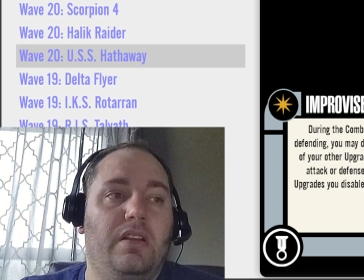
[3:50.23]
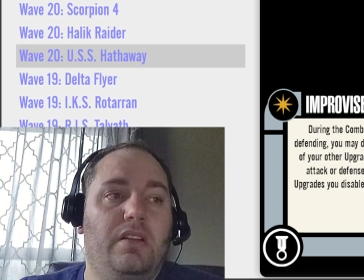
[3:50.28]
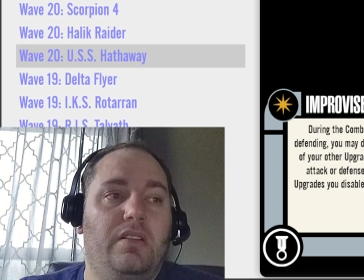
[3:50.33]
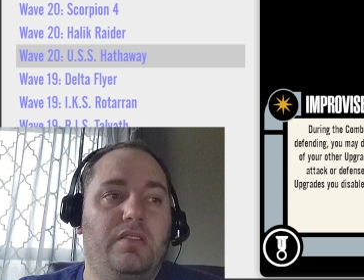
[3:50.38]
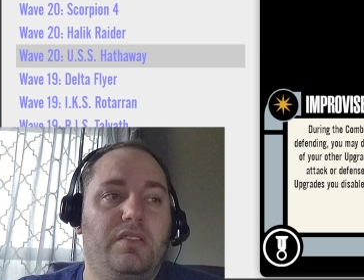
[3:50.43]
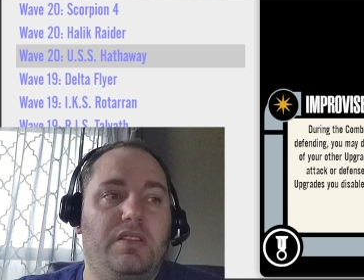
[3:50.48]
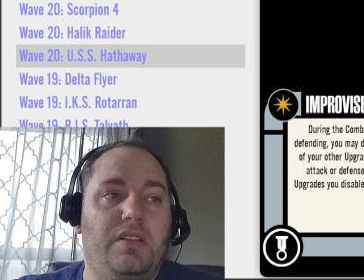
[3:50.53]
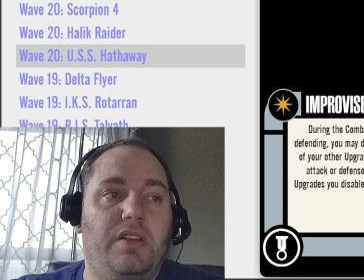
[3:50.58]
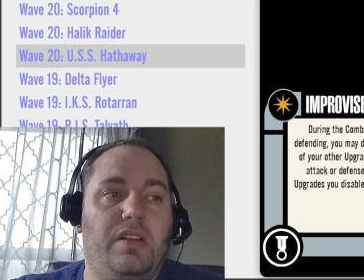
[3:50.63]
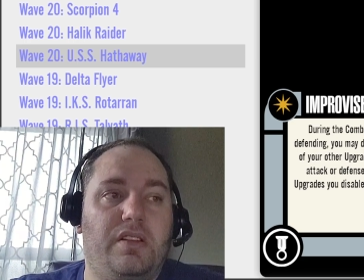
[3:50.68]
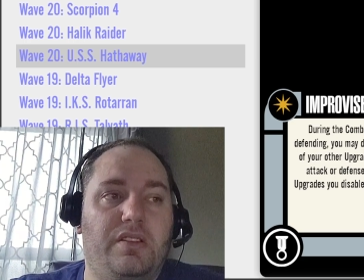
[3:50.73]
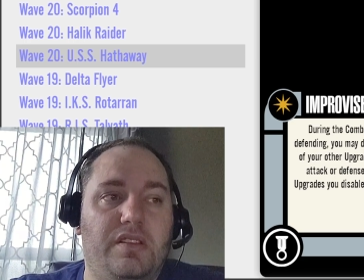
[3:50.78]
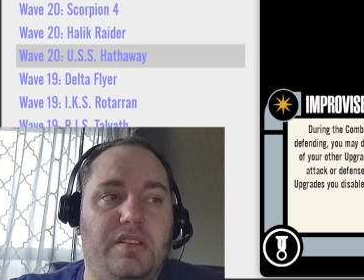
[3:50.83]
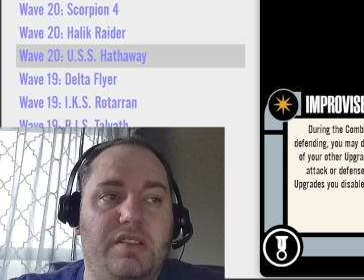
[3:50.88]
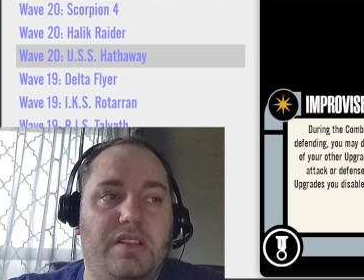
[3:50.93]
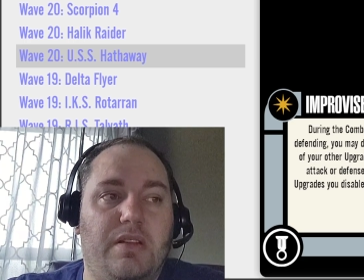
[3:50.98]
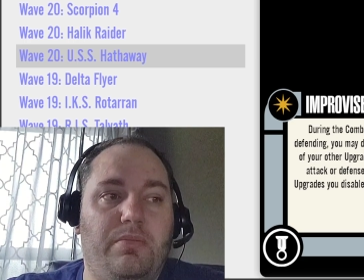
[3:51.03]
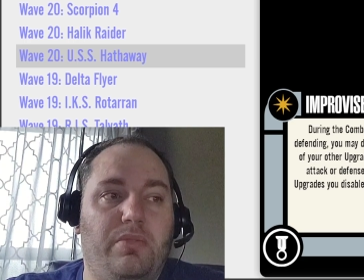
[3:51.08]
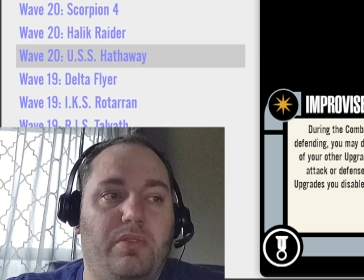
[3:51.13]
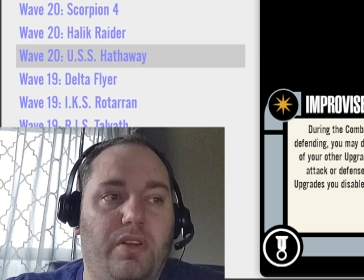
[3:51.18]
So you can
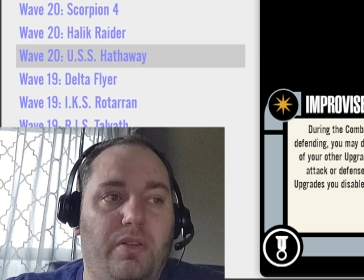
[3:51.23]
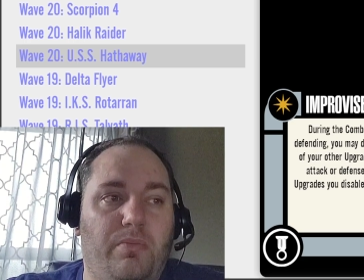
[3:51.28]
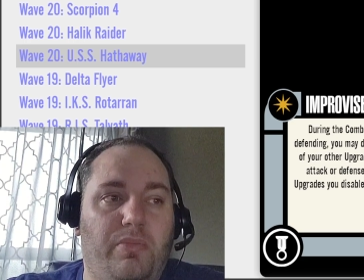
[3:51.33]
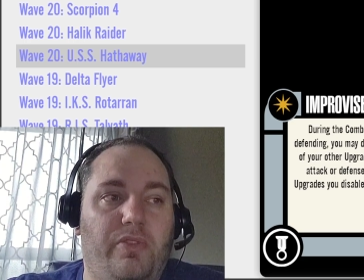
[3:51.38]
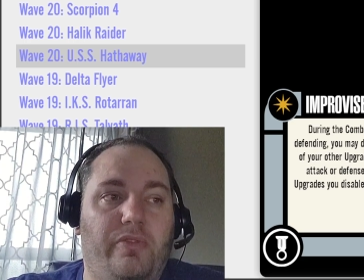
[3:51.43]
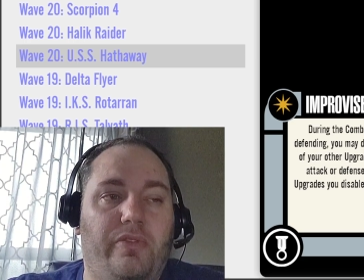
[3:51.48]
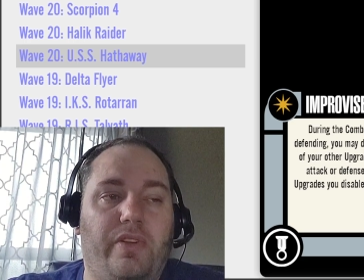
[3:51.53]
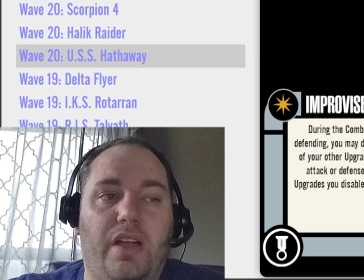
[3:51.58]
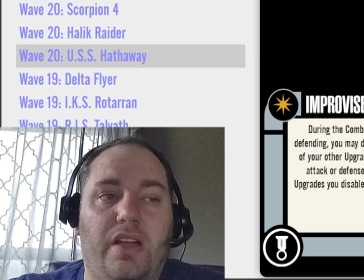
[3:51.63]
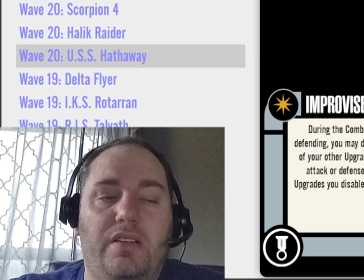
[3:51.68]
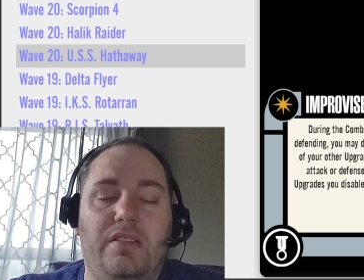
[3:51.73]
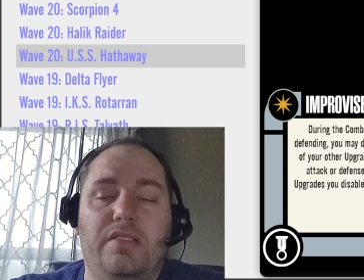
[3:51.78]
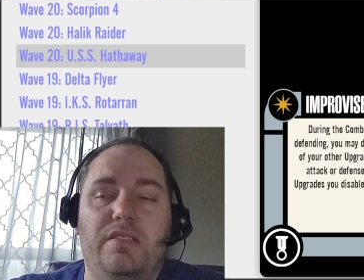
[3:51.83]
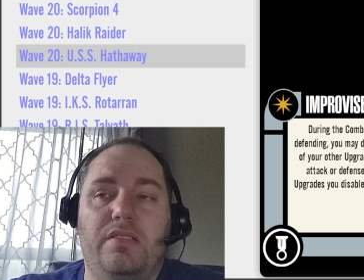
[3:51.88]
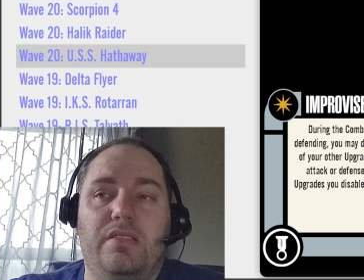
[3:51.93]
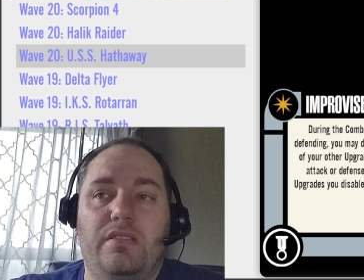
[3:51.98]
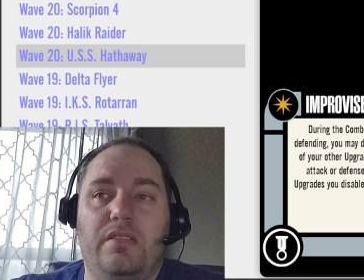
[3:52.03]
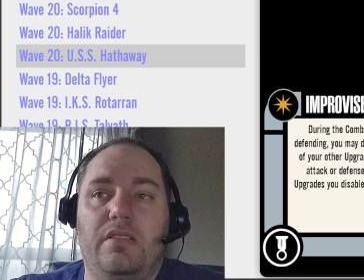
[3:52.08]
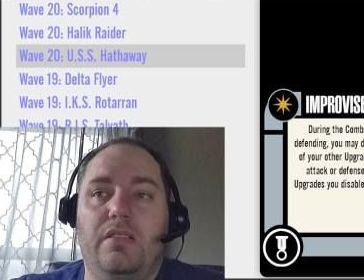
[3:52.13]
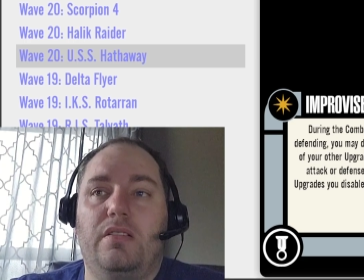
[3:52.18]
disable improvise
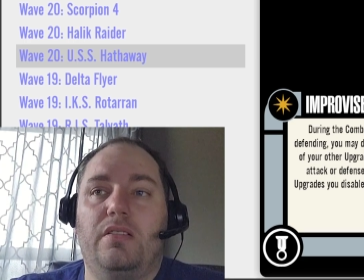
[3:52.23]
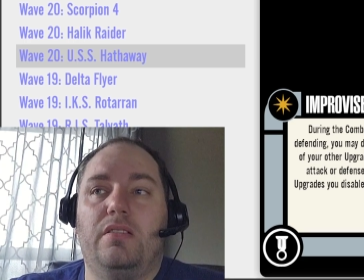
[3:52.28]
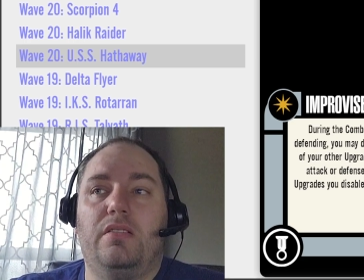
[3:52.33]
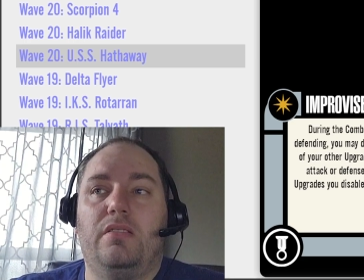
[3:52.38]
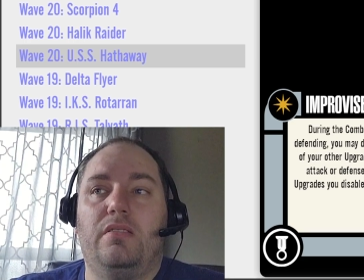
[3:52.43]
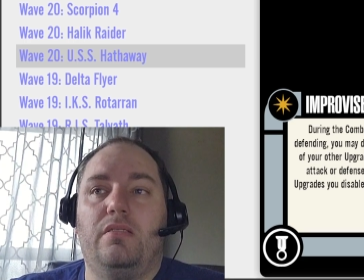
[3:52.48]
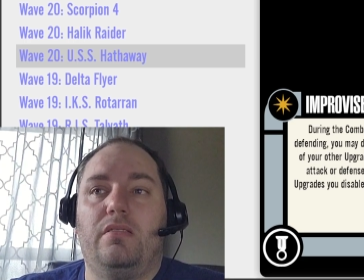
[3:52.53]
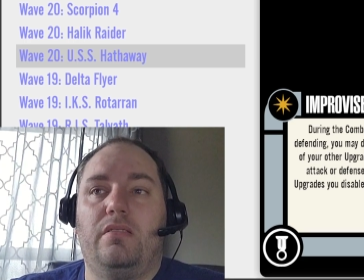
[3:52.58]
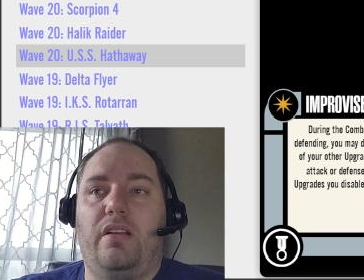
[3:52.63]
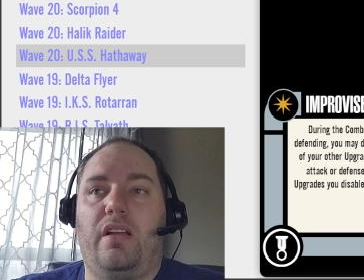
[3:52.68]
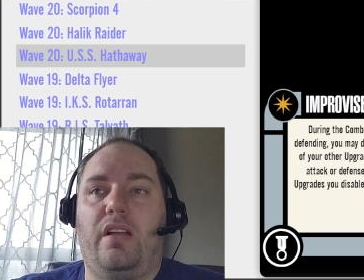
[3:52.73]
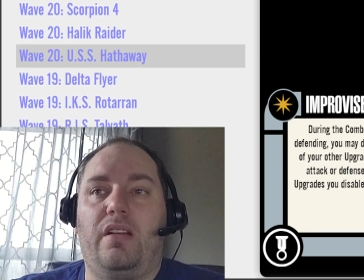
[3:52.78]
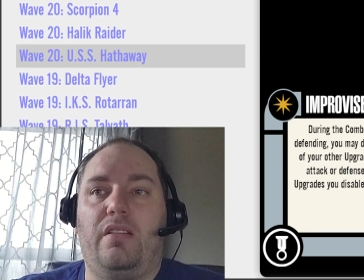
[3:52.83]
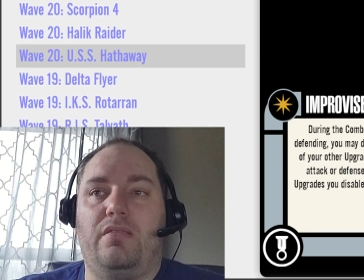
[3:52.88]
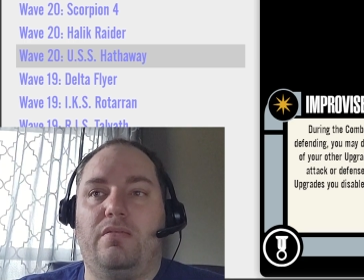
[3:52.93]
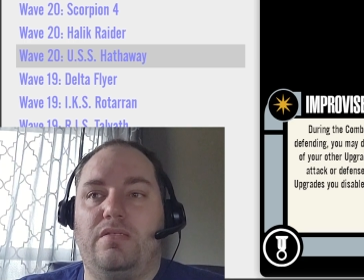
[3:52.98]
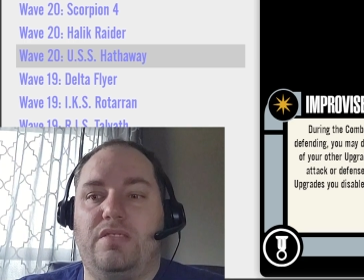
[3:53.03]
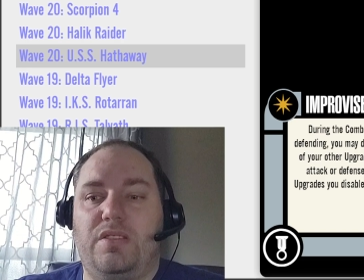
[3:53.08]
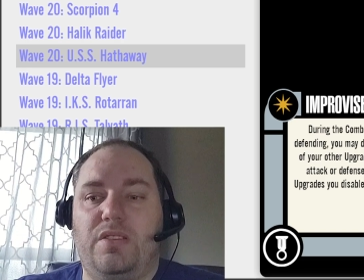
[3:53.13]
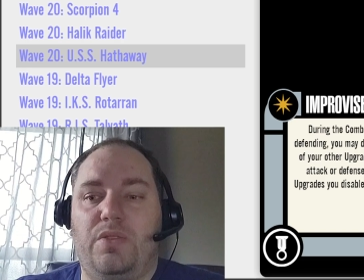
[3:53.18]

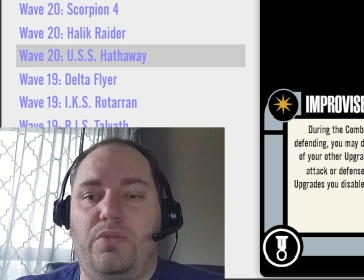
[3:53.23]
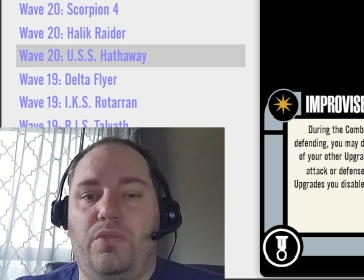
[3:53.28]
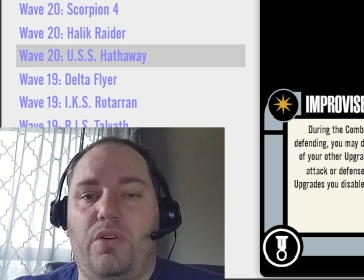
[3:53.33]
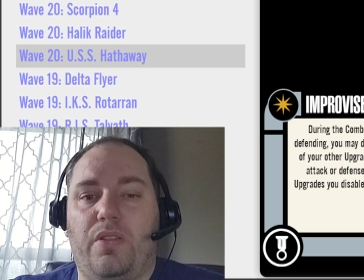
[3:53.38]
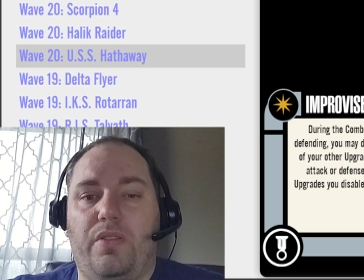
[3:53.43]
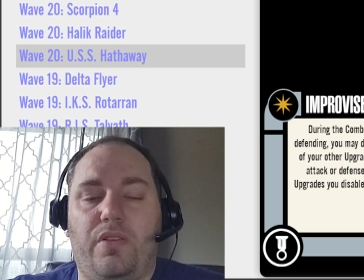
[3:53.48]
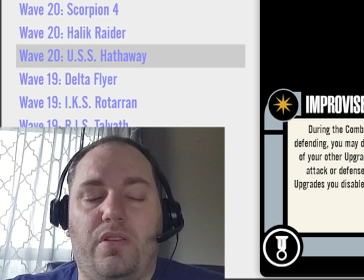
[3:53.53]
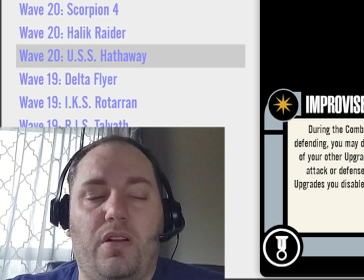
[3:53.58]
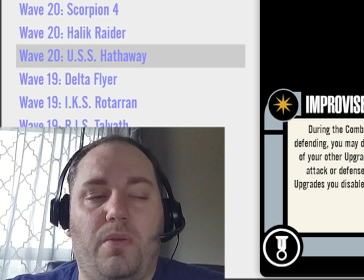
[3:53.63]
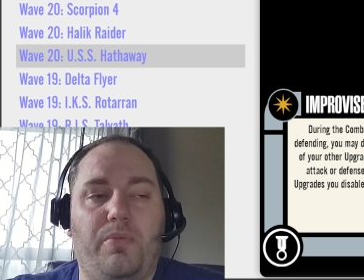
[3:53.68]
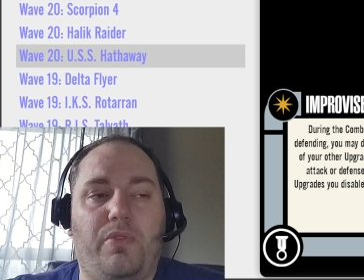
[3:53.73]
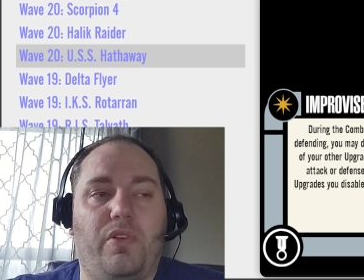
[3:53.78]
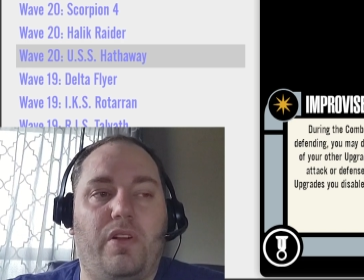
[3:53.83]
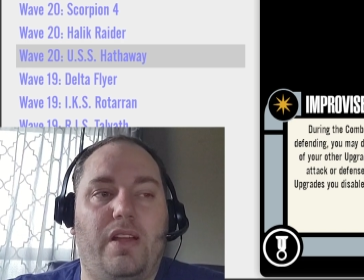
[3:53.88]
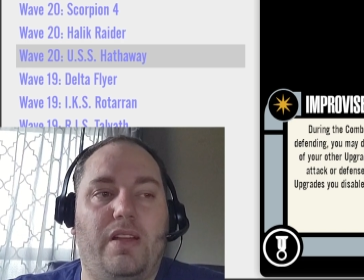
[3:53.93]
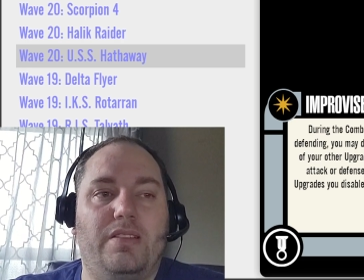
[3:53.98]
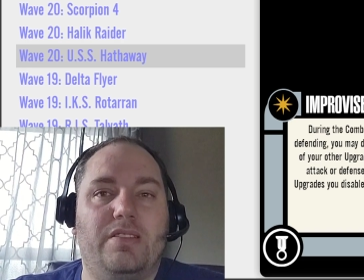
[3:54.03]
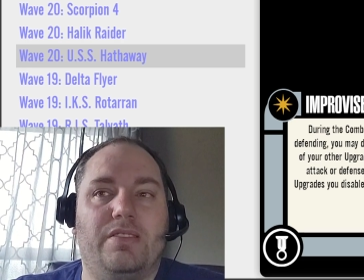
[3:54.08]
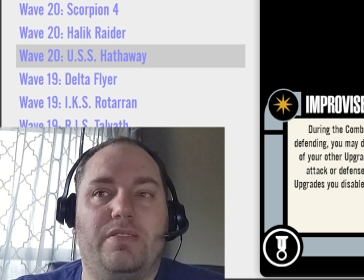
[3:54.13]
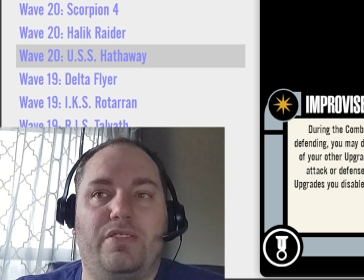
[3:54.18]
and 2 other
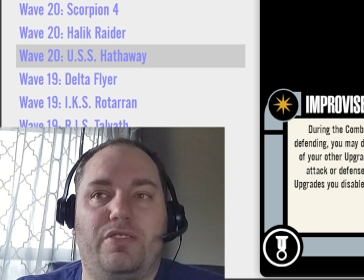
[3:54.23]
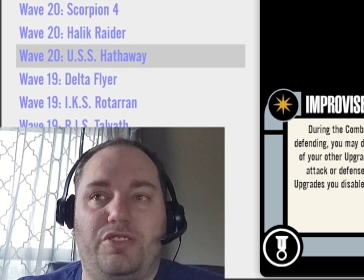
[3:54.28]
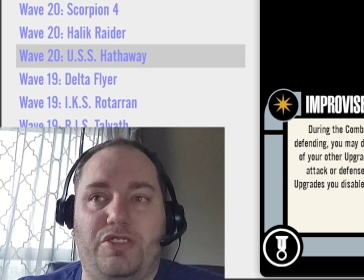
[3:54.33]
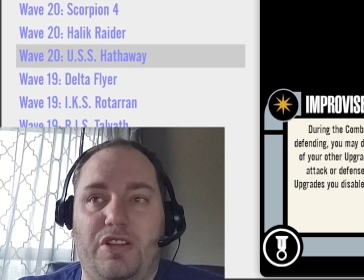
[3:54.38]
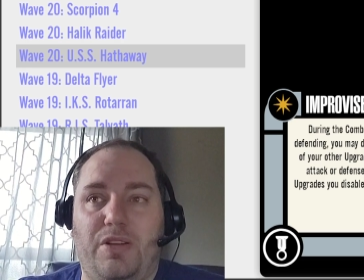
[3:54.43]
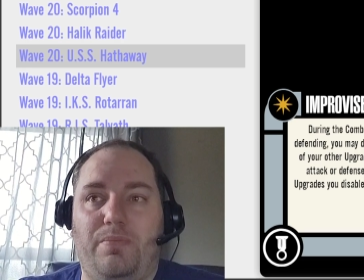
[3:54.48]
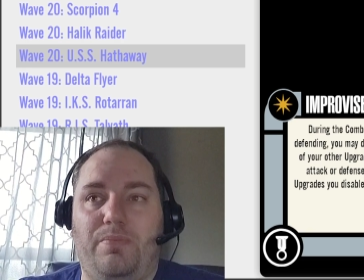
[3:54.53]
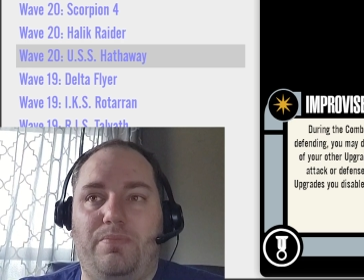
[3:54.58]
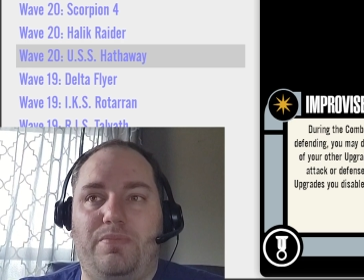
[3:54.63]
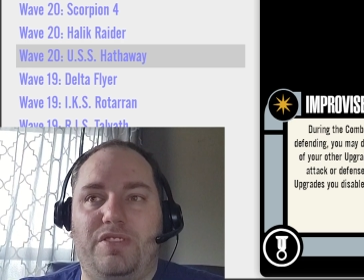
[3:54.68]
upgrades on your ship